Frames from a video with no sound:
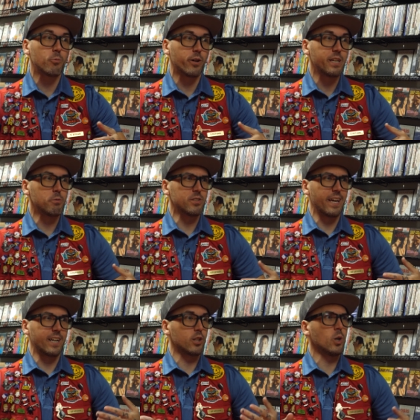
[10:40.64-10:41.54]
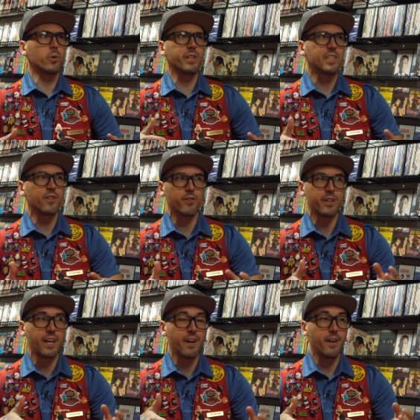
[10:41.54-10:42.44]
where he was like a totally different,
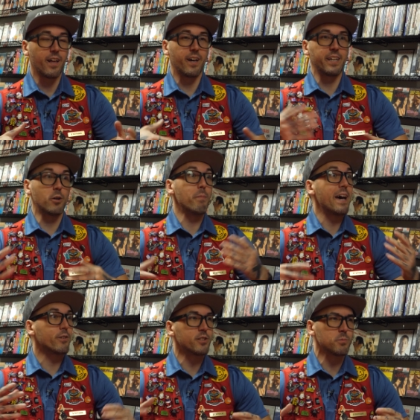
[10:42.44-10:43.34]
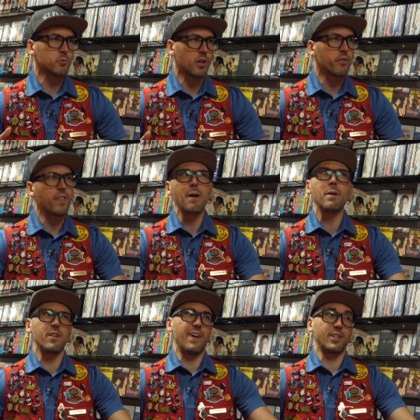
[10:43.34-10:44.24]
uh, yes. uh, you know, mannerisms, whatever. That
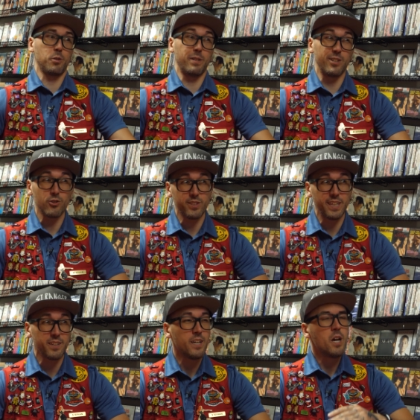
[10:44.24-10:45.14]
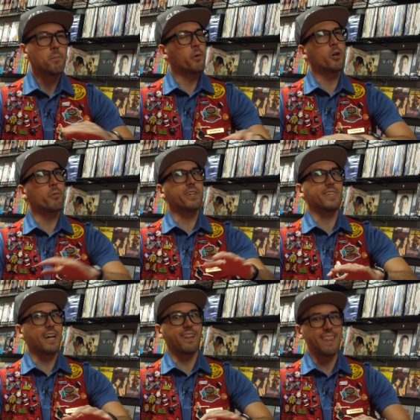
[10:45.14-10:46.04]
might have actually been interesting. I know, but we don't really get